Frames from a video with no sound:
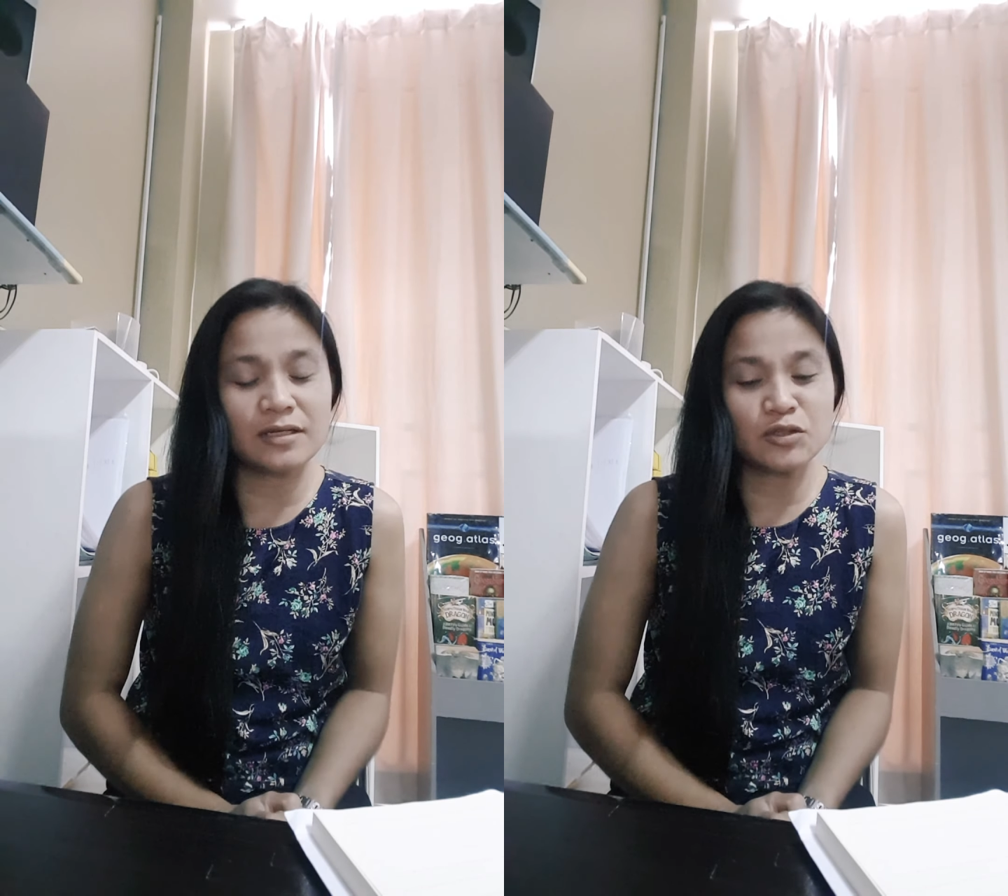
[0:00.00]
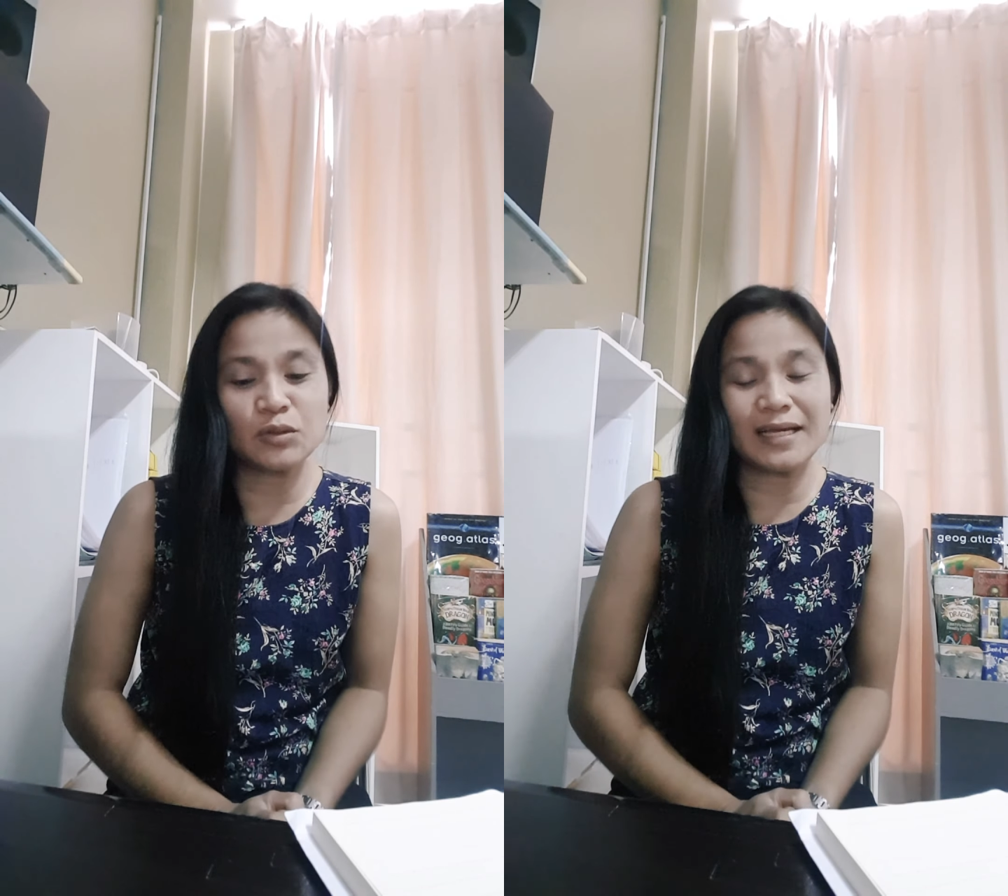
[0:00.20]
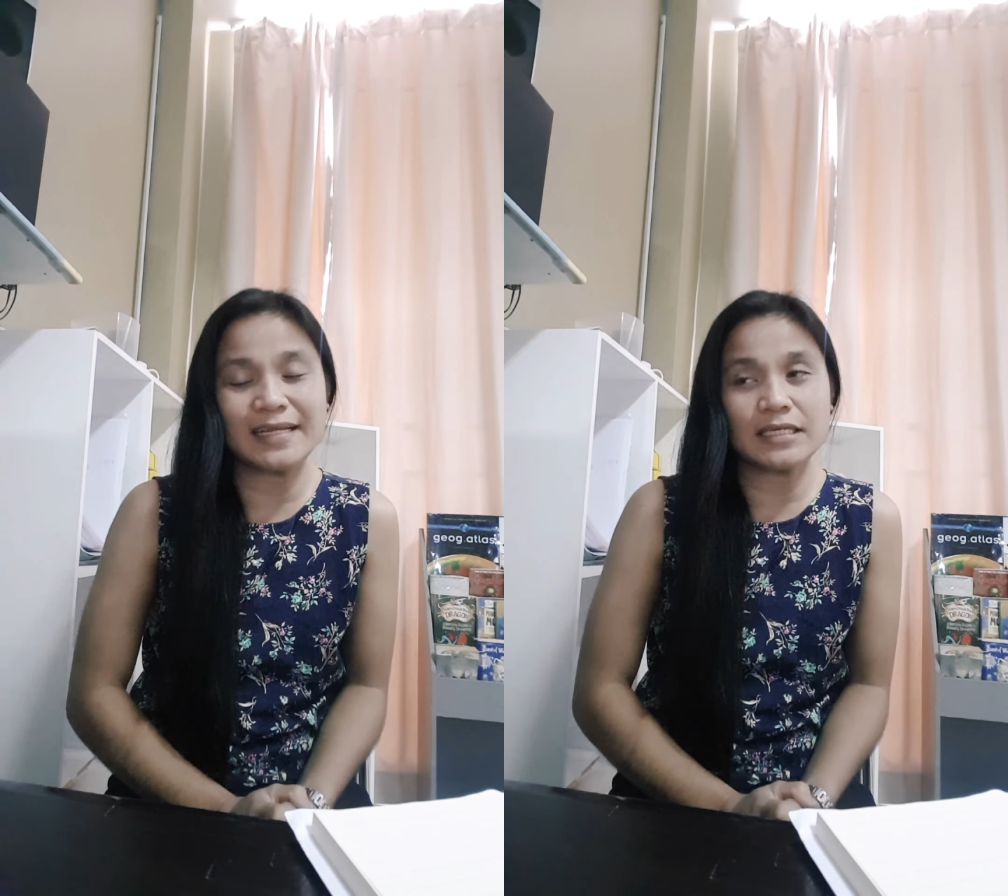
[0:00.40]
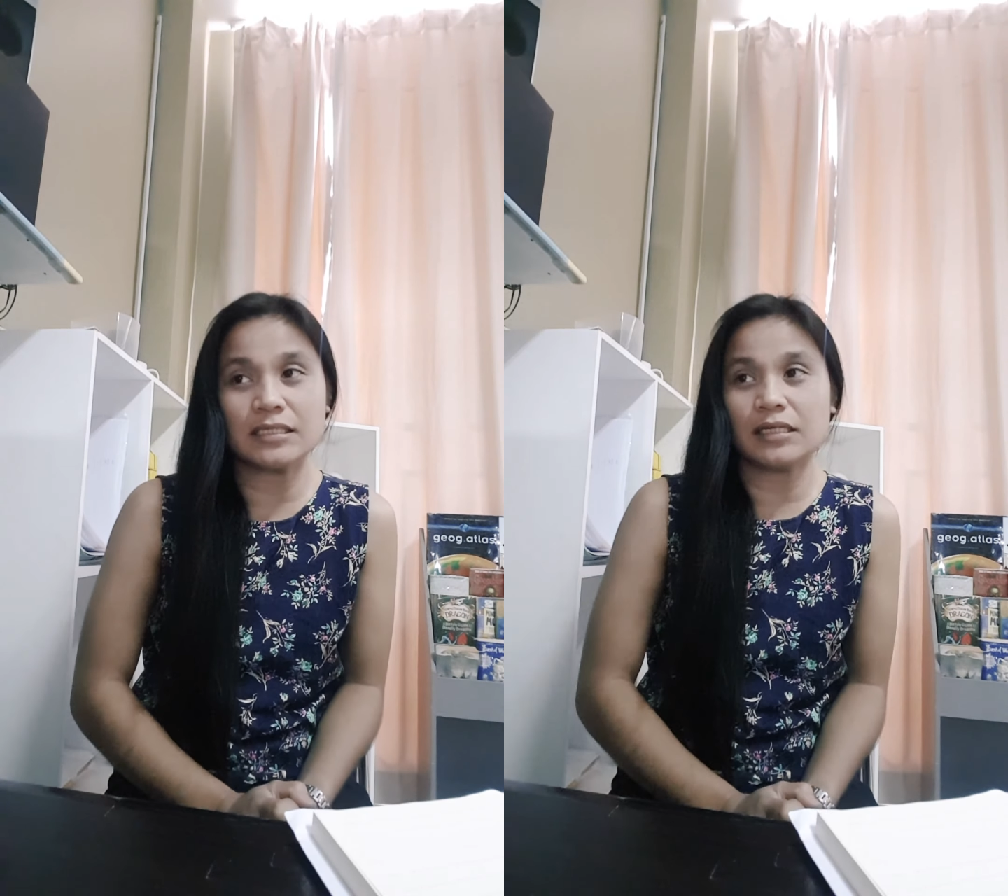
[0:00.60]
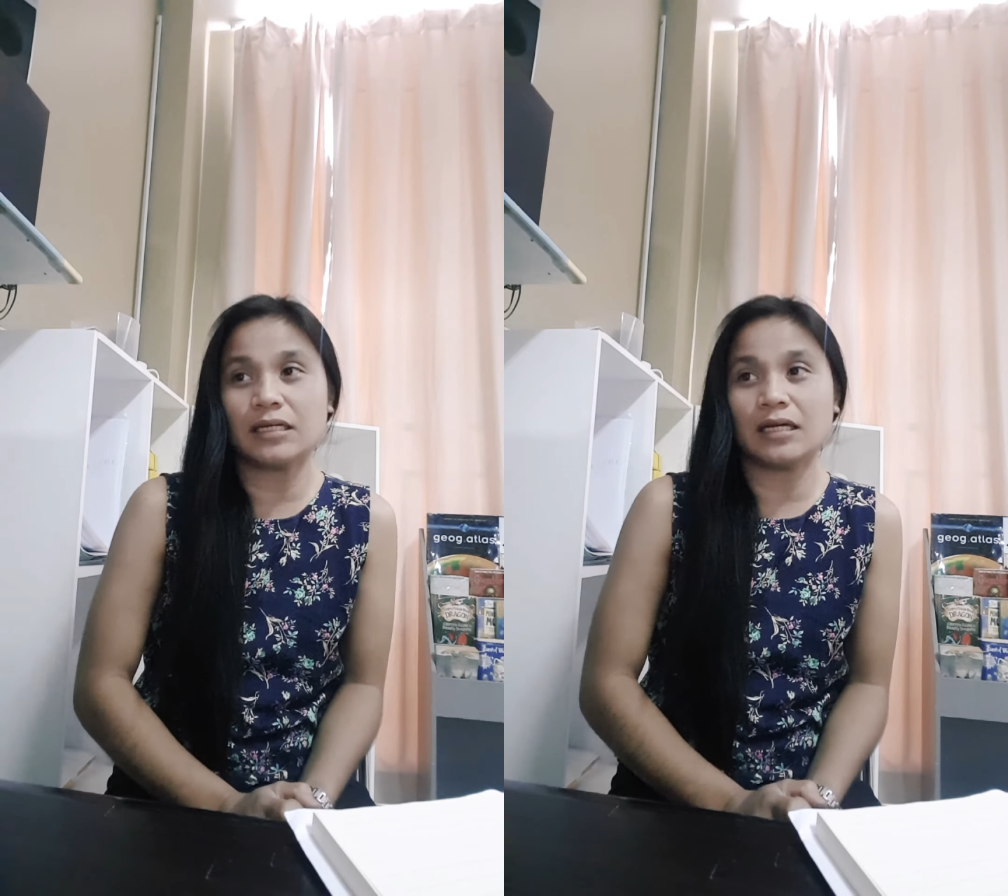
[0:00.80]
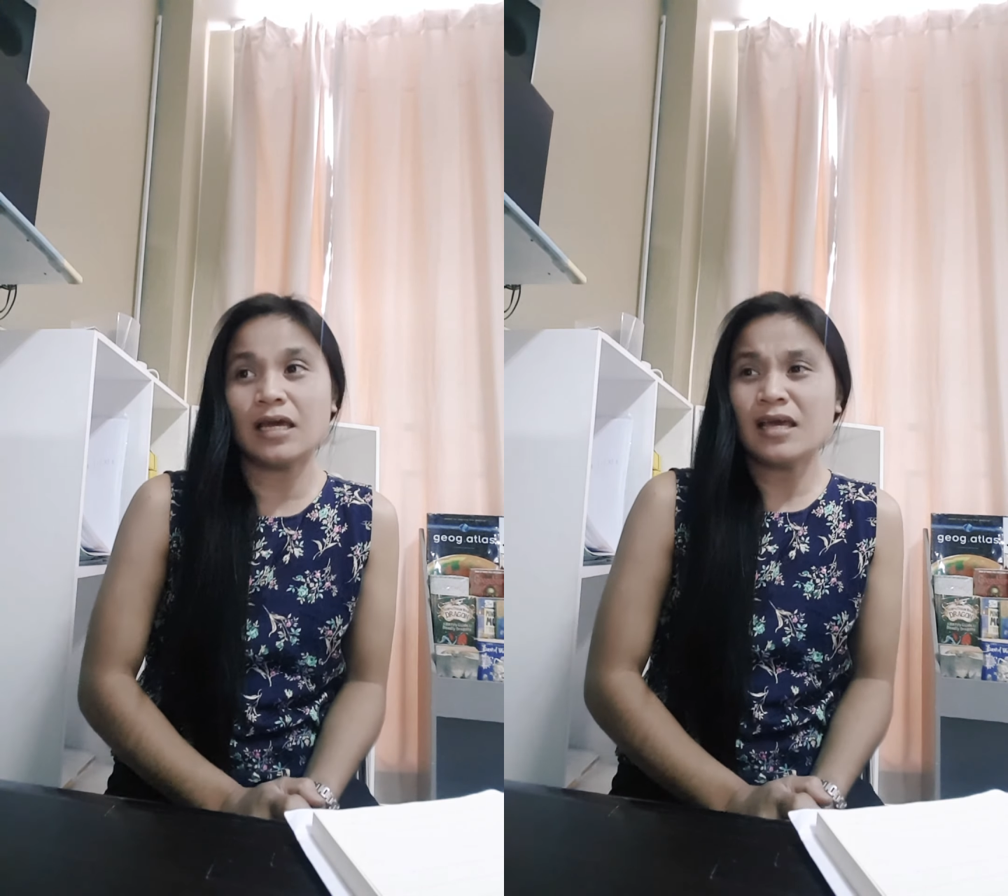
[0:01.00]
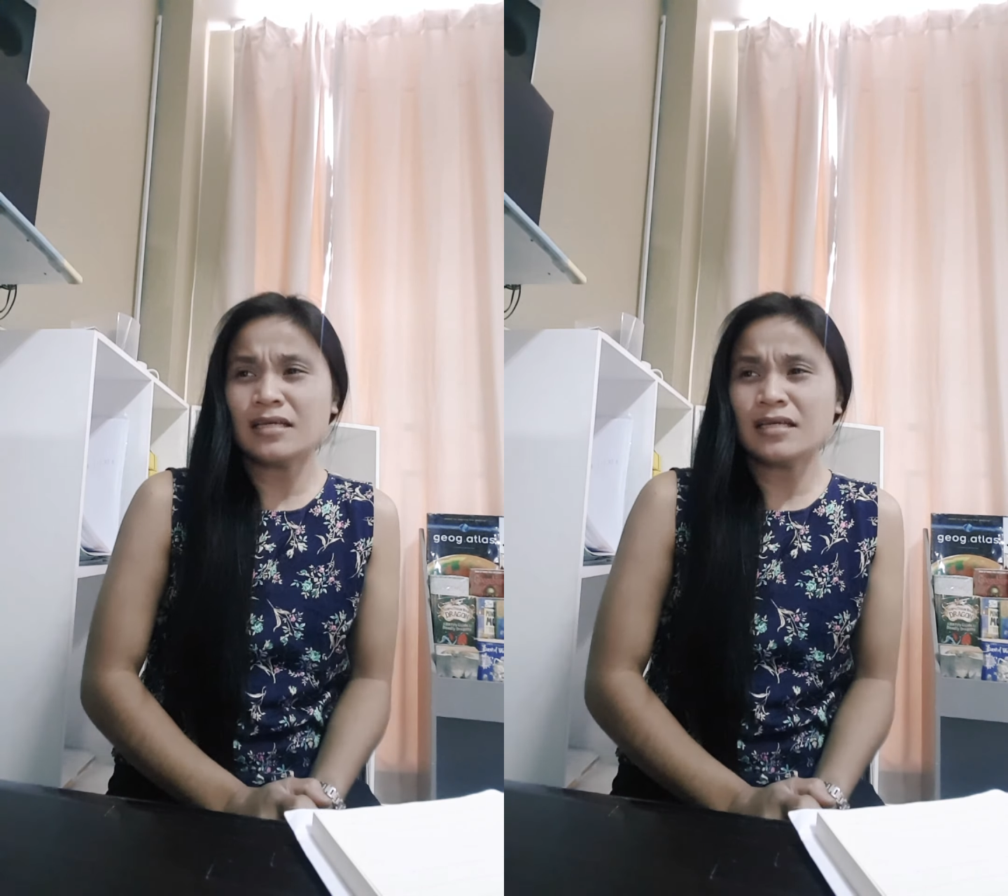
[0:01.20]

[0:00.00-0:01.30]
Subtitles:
nasundan kasi